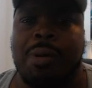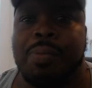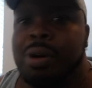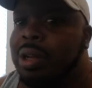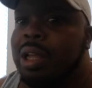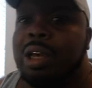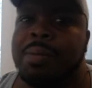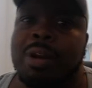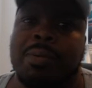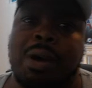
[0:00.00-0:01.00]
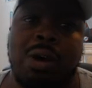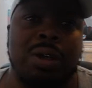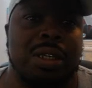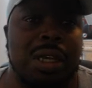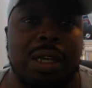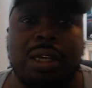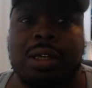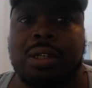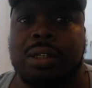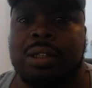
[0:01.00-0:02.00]
My birthday coming up August
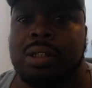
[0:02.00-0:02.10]
second.